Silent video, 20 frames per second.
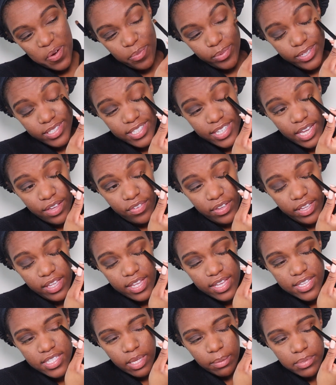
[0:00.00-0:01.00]
What is it giving?
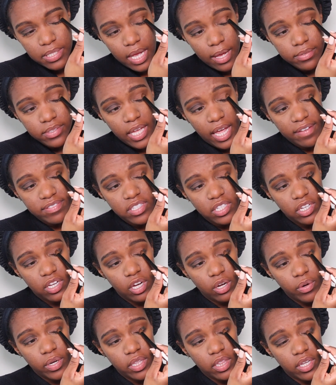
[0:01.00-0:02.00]
Sometimes I have to
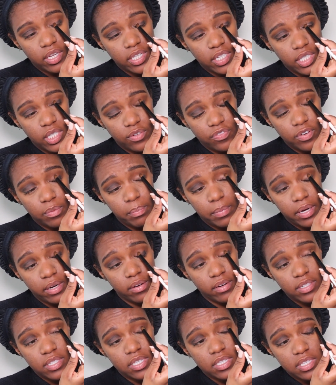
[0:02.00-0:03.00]
go and look in a different
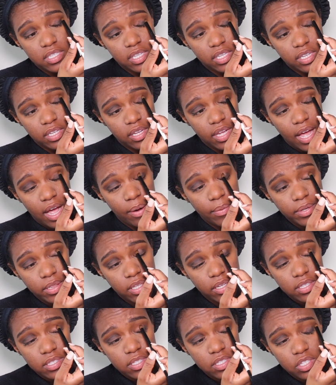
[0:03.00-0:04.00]
mirror to see how it
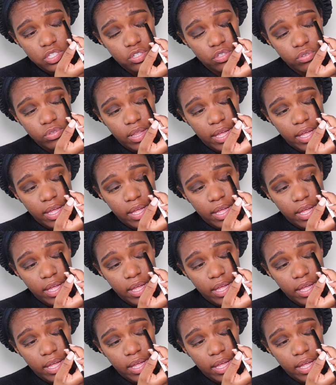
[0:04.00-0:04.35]
looks too.